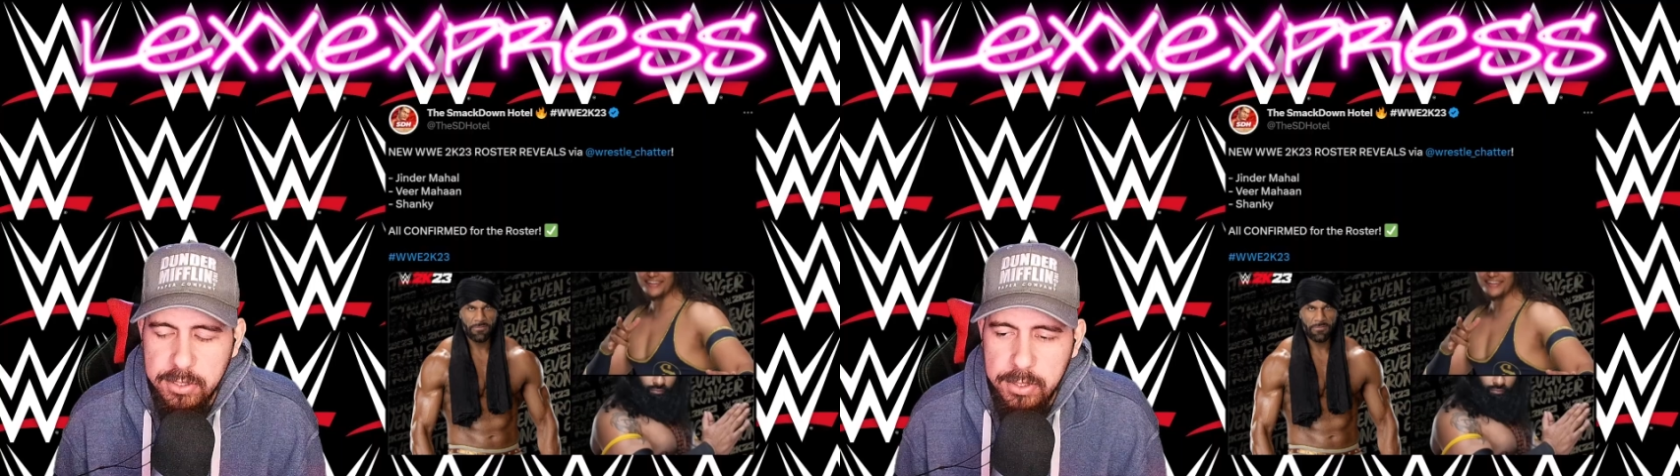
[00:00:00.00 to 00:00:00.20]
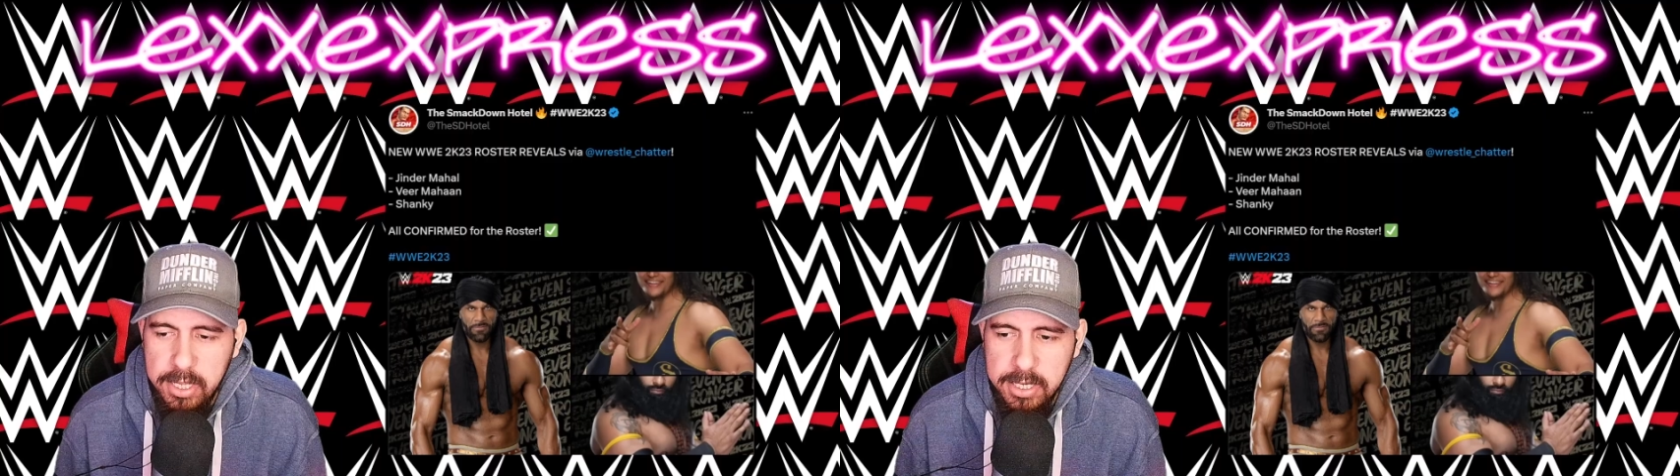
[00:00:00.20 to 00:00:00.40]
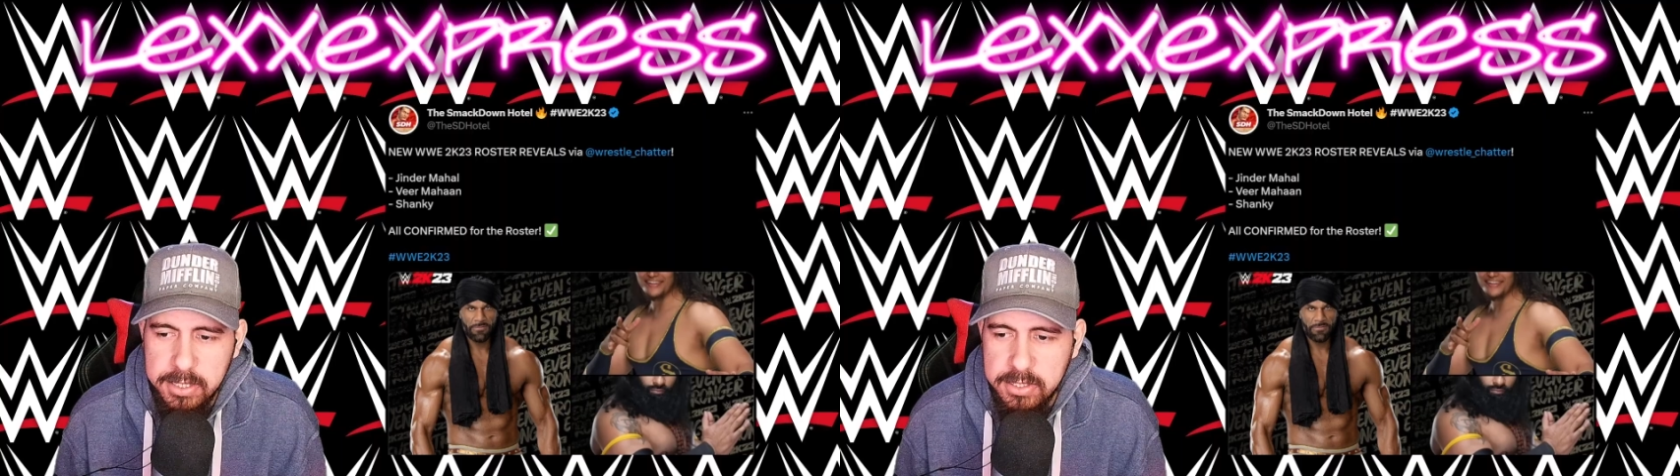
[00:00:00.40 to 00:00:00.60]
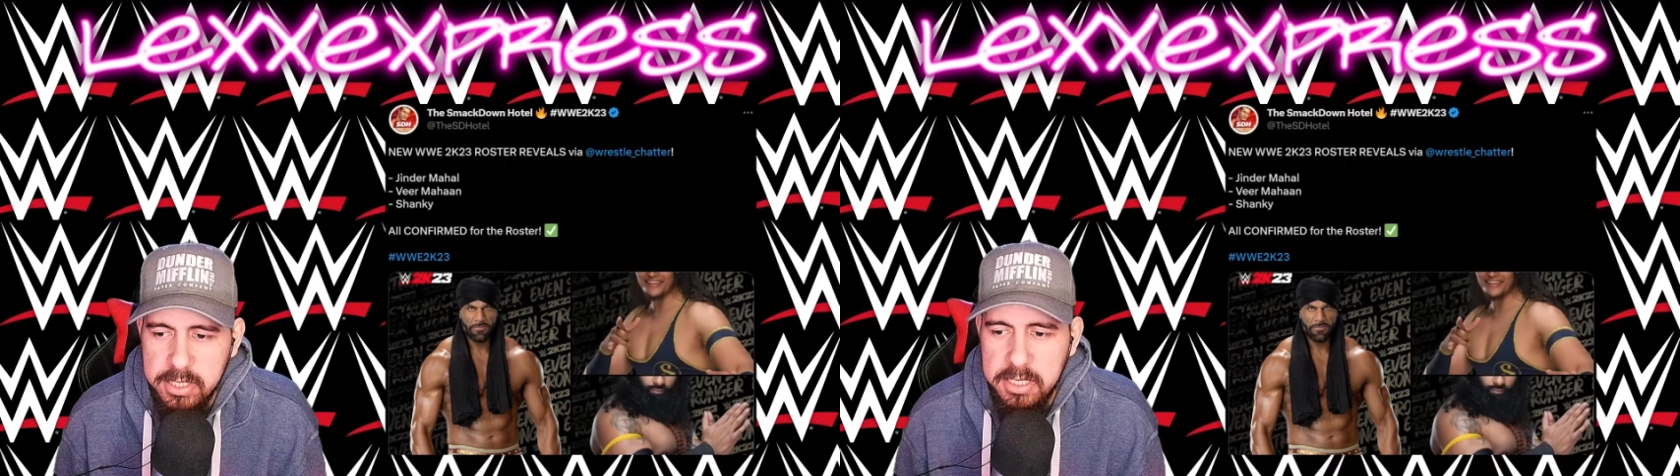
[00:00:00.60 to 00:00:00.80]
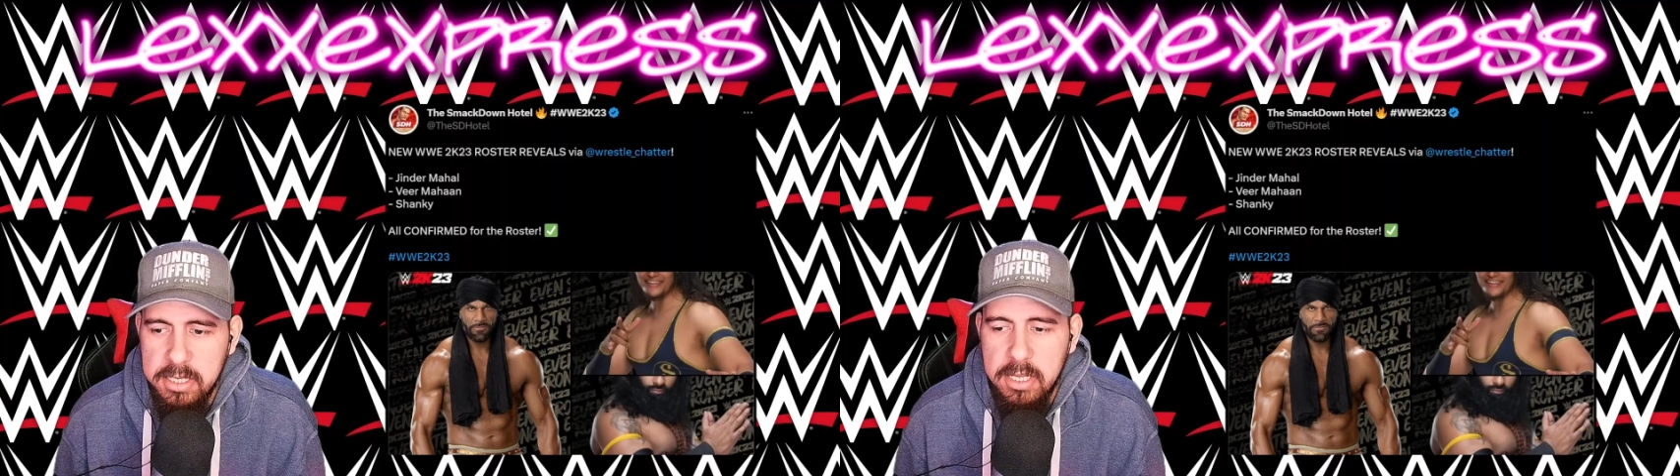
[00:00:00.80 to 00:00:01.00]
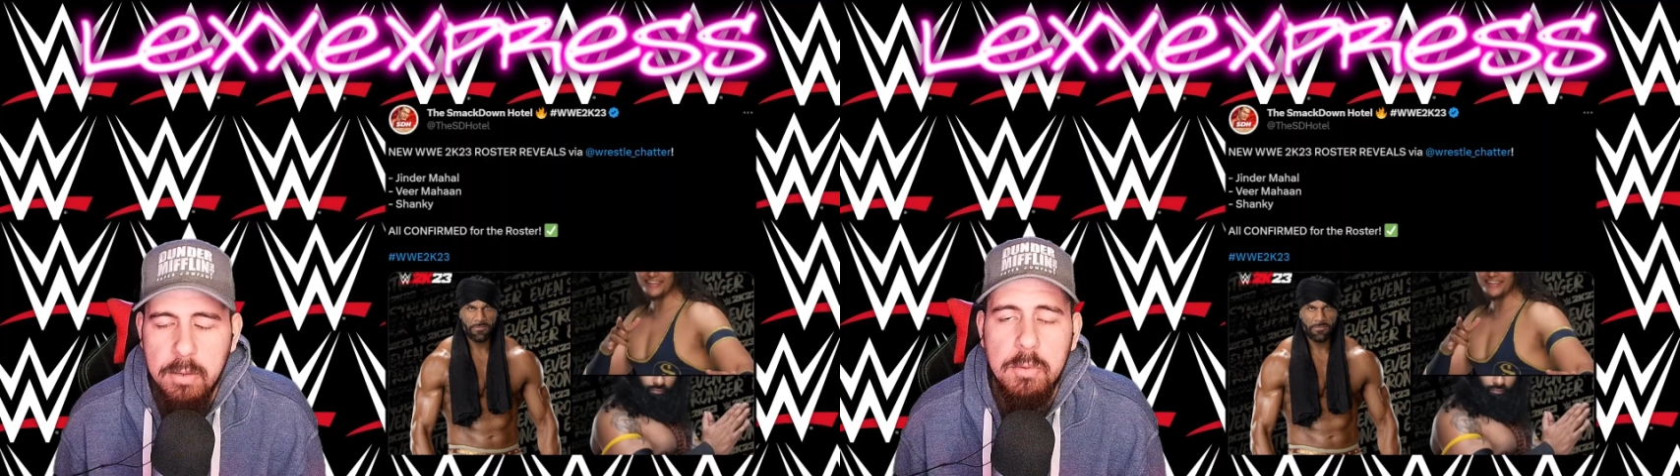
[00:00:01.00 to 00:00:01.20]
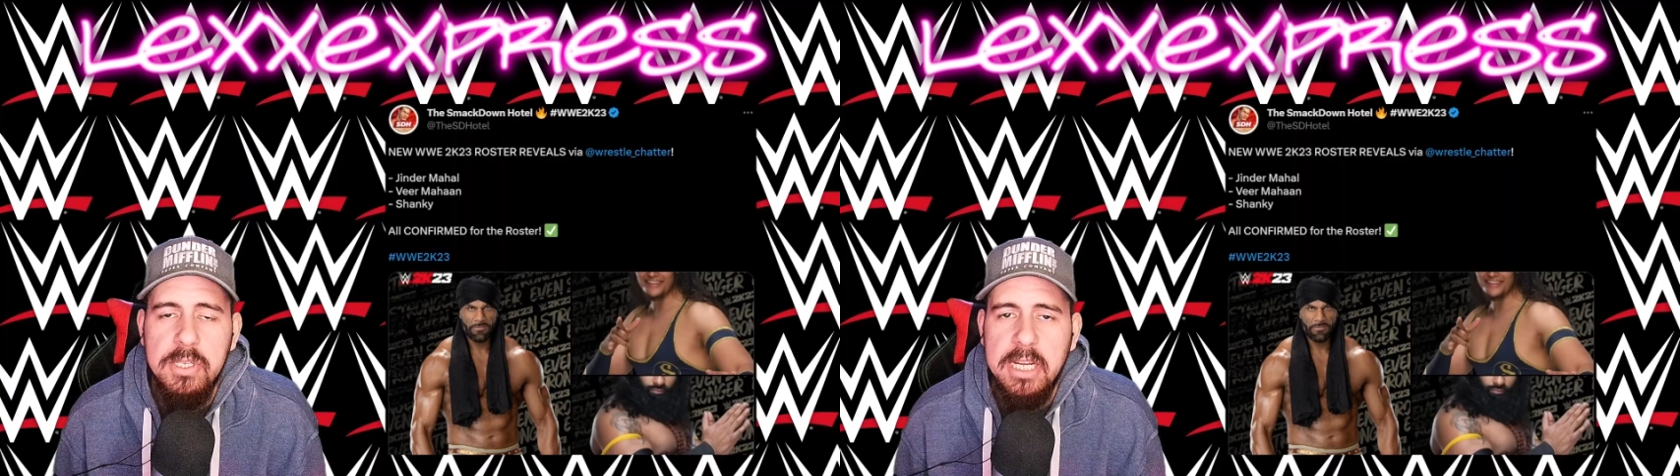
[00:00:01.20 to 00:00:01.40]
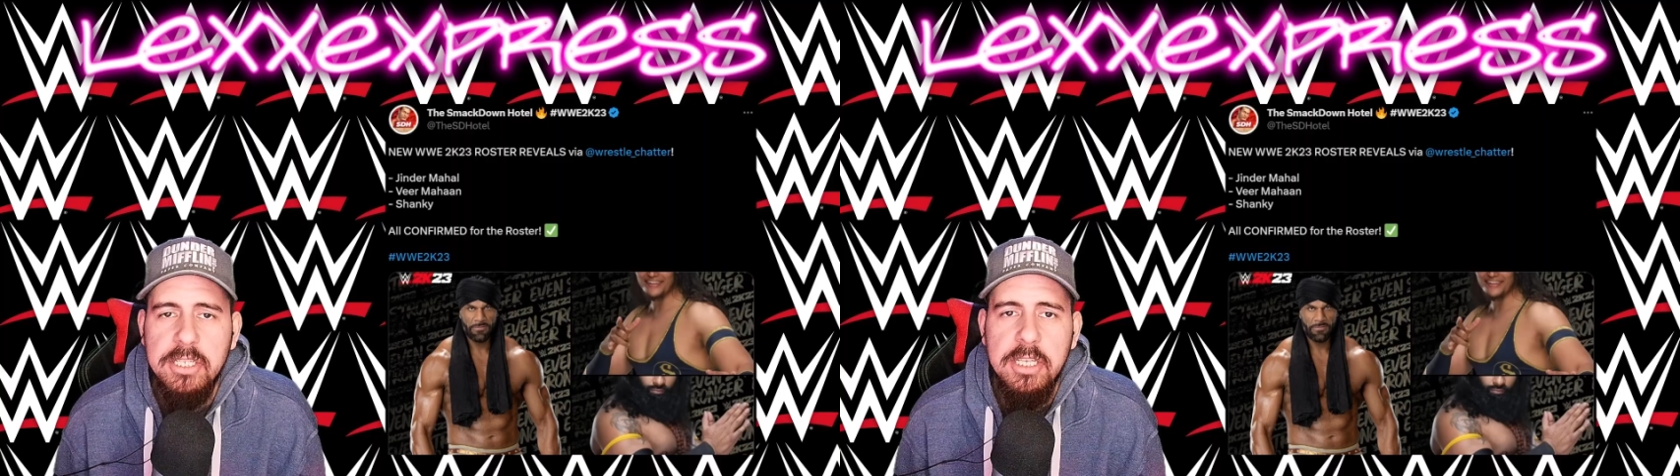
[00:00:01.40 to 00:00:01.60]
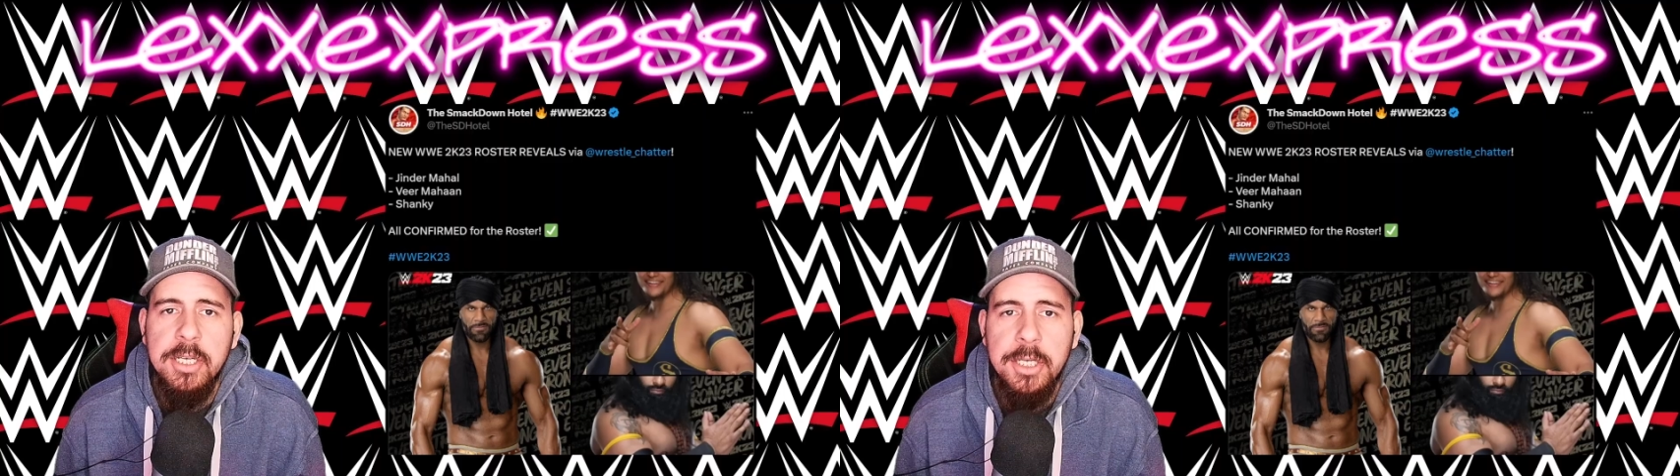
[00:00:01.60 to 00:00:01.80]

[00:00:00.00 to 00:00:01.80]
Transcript: to NXT was actually a